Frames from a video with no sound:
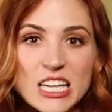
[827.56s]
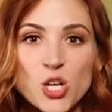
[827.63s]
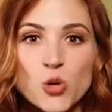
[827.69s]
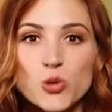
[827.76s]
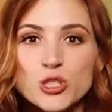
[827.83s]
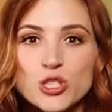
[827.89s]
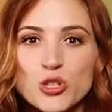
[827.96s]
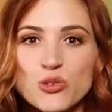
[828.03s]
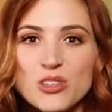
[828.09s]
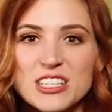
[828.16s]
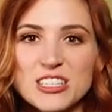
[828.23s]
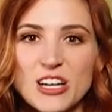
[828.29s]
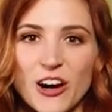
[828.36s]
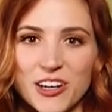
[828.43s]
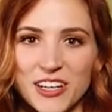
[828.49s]
equal to
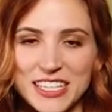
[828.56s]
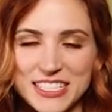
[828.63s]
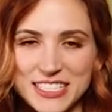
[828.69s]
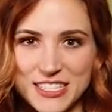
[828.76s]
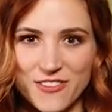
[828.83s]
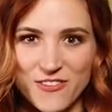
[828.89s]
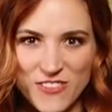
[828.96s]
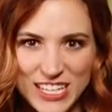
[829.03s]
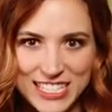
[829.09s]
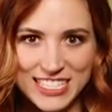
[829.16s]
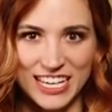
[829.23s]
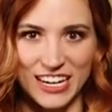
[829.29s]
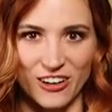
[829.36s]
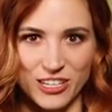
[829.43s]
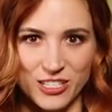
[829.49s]
the target's
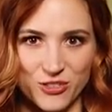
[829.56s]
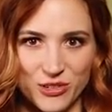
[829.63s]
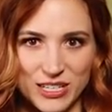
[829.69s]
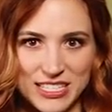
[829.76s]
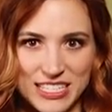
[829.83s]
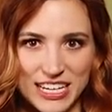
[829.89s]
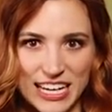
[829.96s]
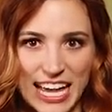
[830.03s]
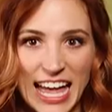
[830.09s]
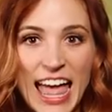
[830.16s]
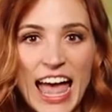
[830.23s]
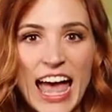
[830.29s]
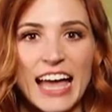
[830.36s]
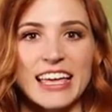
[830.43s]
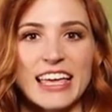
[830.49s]
defense characteristic
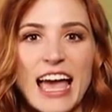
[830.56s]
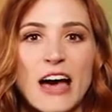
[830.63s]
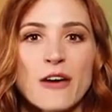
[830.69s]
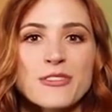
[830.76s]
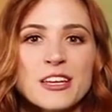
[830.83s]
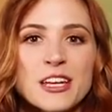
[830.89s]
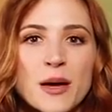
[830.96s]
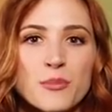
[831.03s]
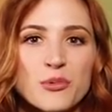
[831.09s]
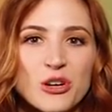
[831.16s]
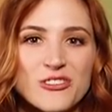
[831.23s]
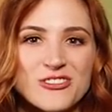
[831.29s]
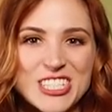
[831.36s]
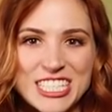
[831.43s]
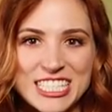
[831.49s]
and count the number
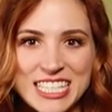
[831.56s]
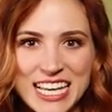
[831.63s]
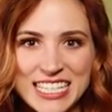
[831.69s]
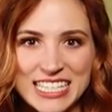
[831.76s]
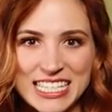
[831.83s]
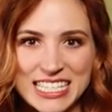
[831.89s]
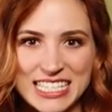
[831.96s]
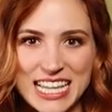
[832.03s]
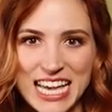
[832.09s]
of successes